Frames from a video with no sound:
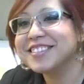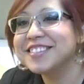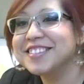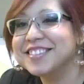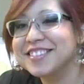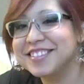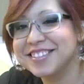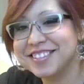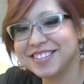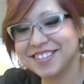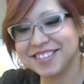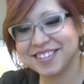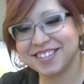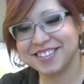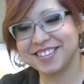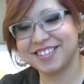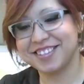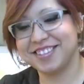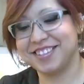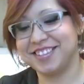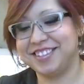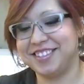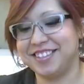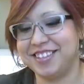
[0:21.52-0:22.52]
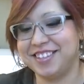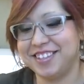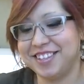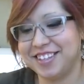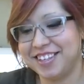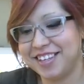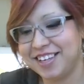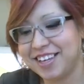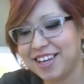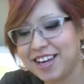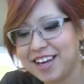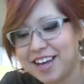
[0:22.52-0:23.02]
First, as your
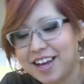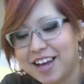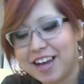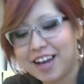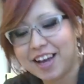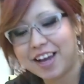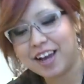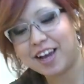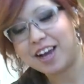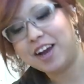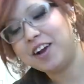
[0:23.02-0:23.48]
patient walks